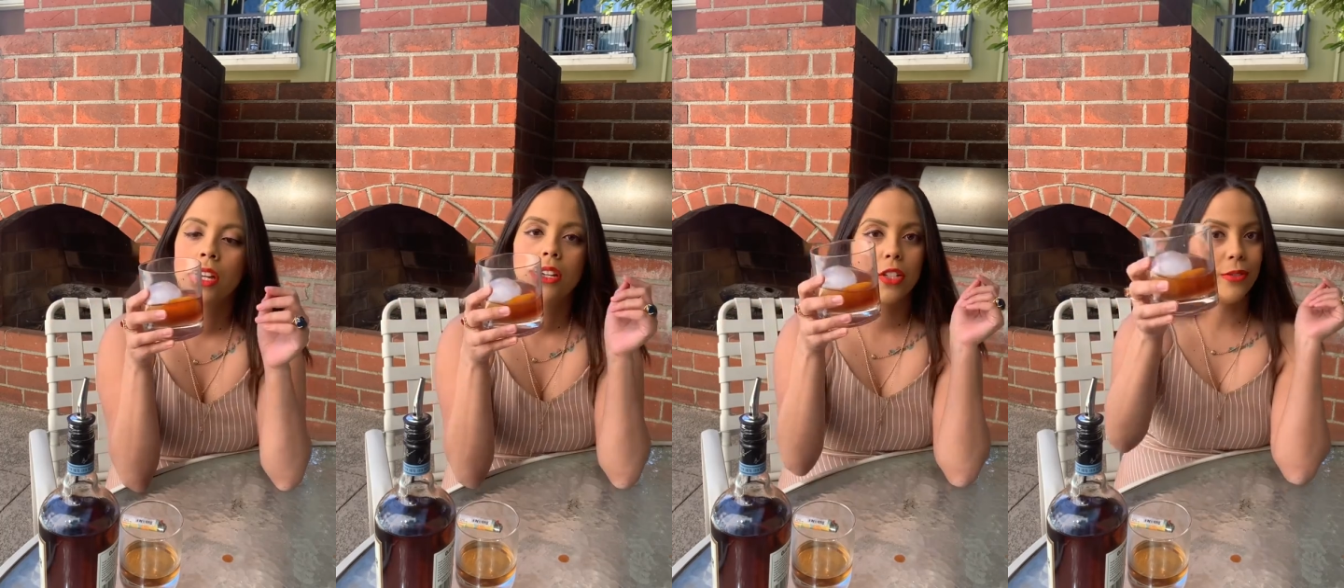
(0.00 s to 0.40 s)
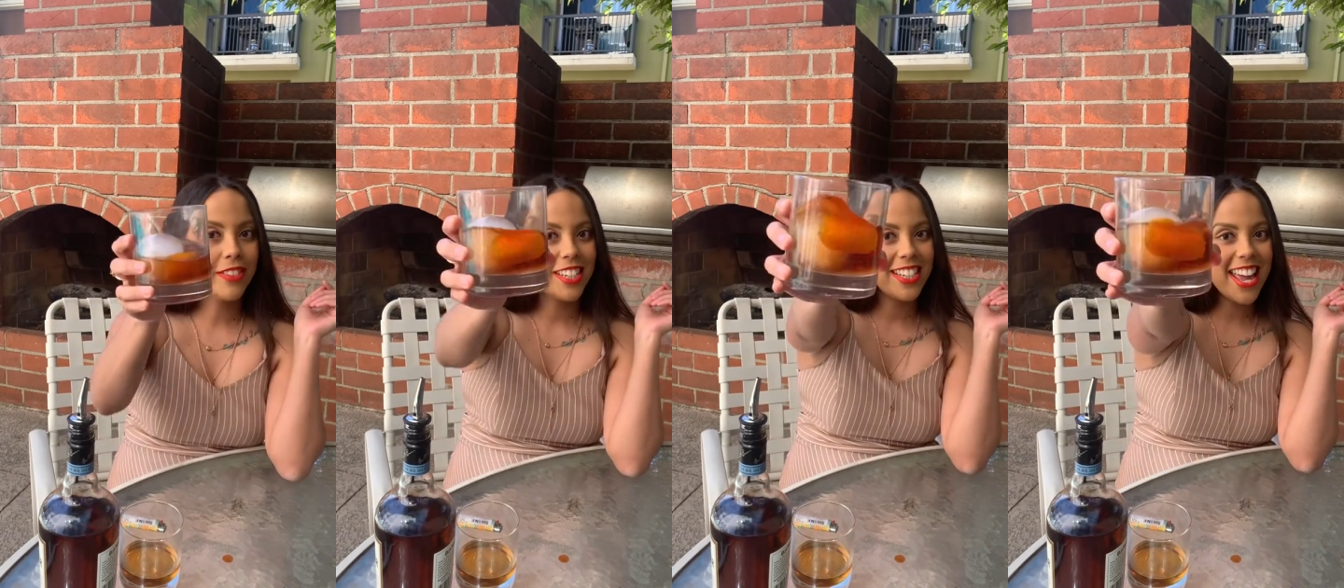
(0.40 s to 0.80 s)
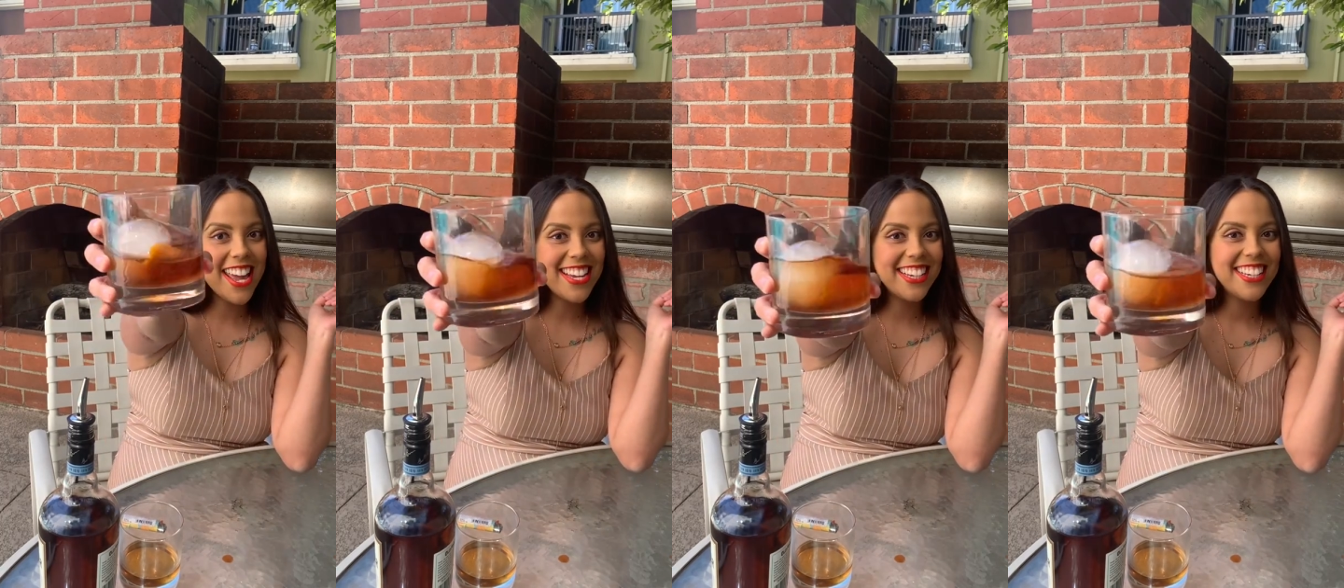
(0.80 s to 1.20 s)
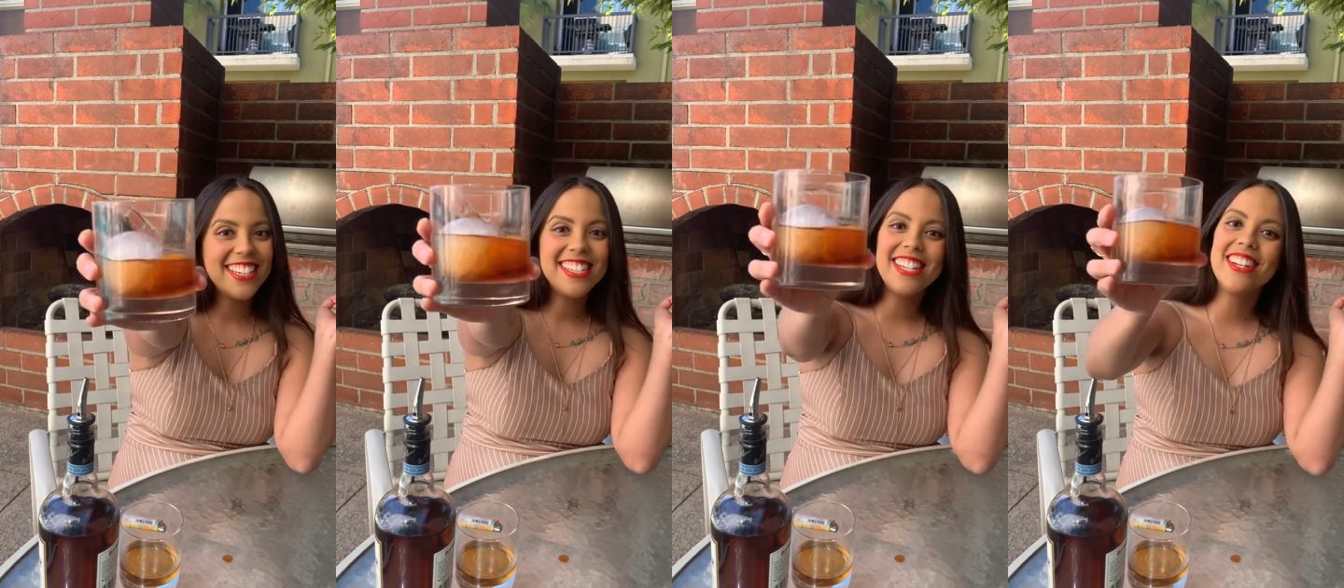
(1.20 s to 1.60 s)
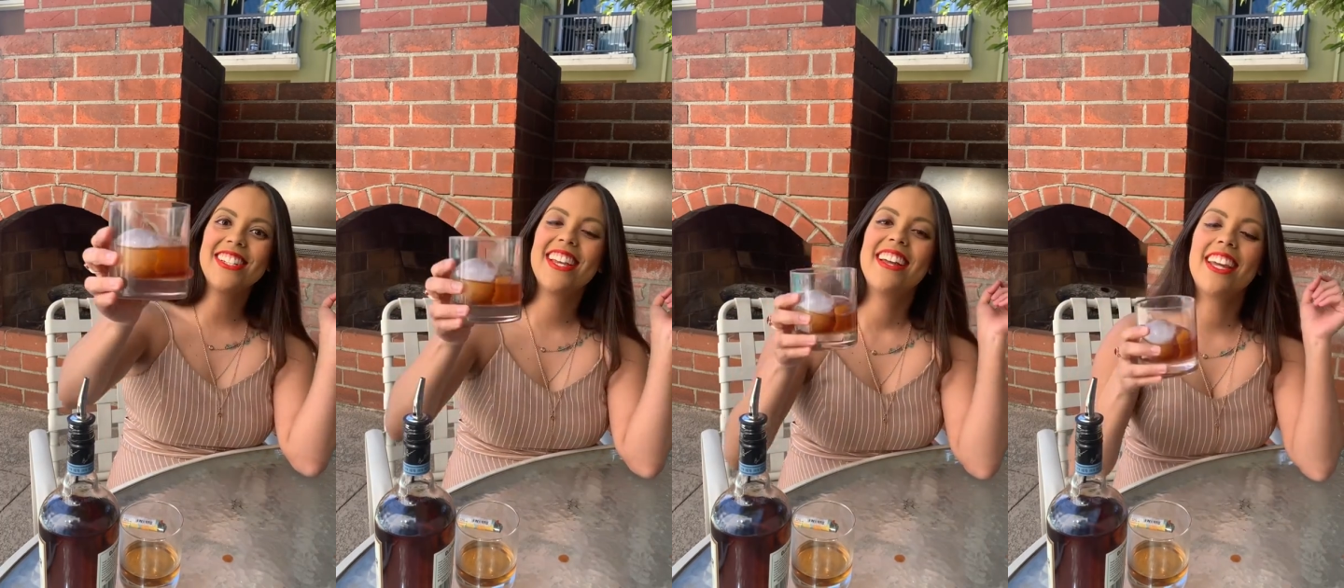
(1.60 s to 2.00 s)
So hey,
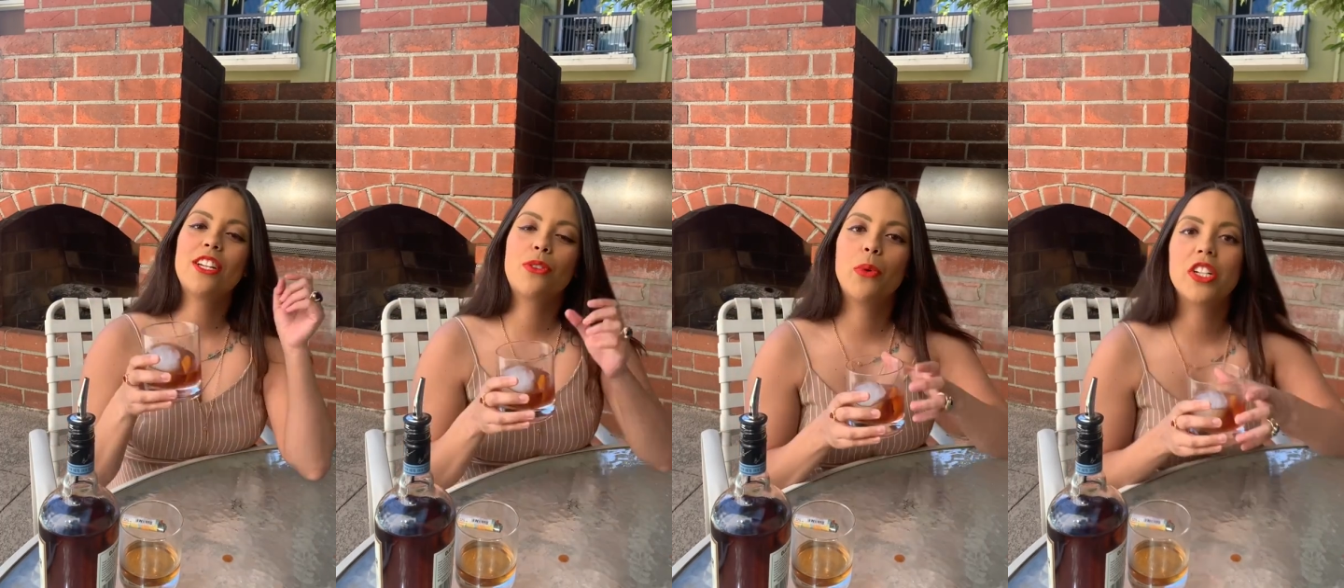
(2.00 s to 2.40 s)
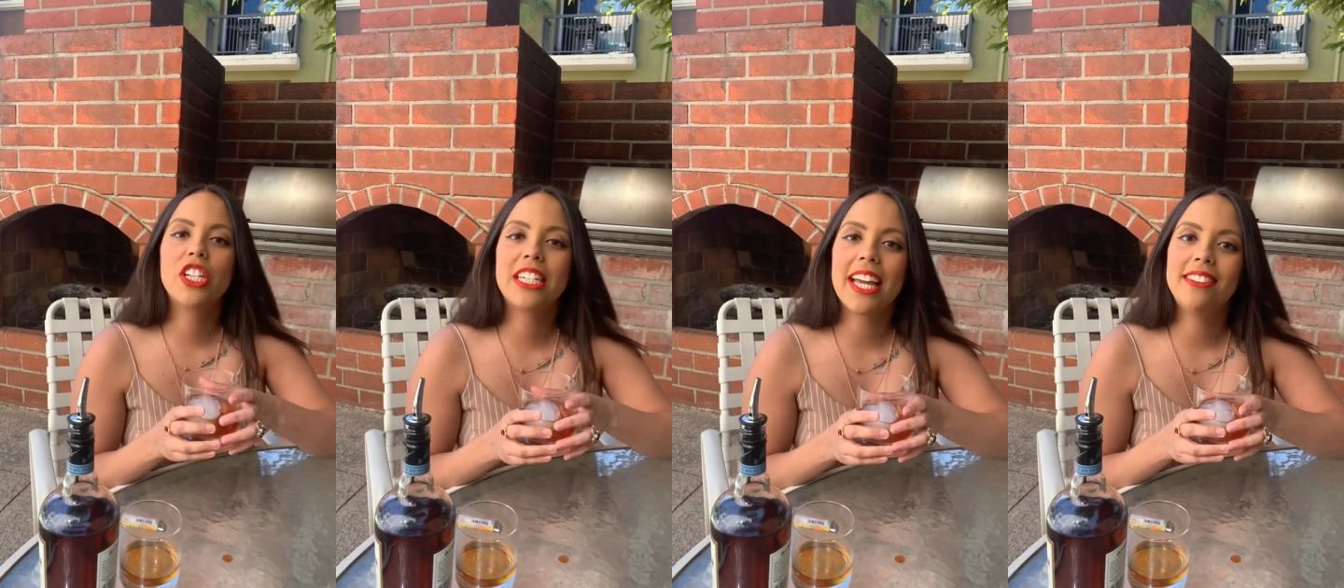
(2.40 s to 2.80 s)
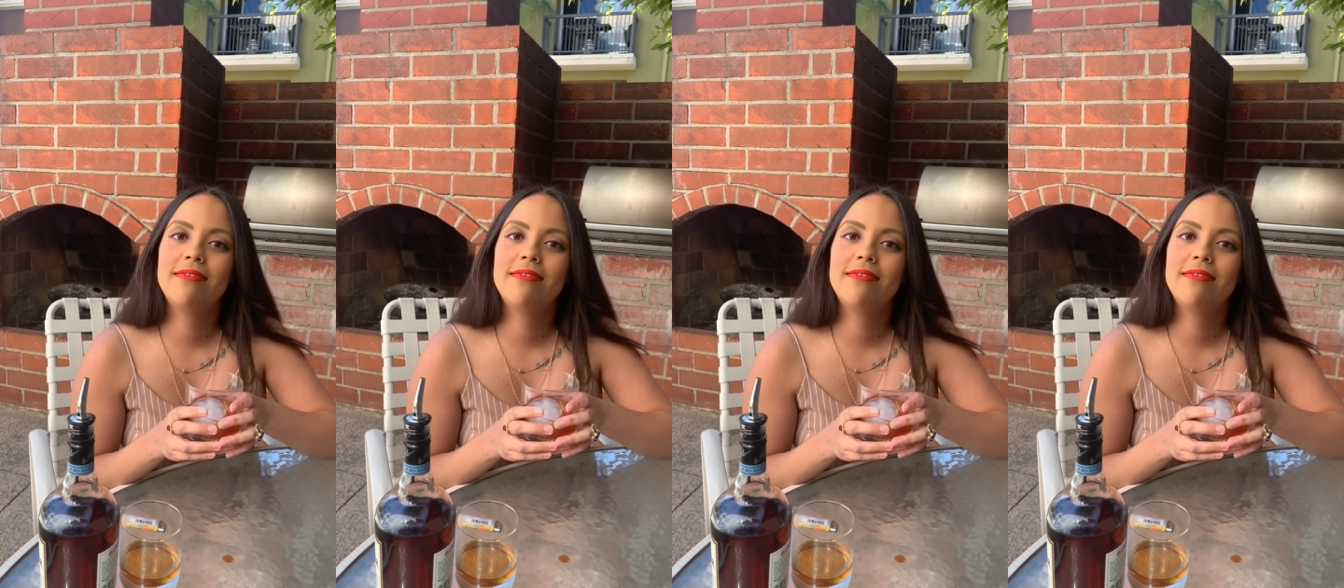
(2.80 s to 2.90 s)
cheers, thanks for watching again.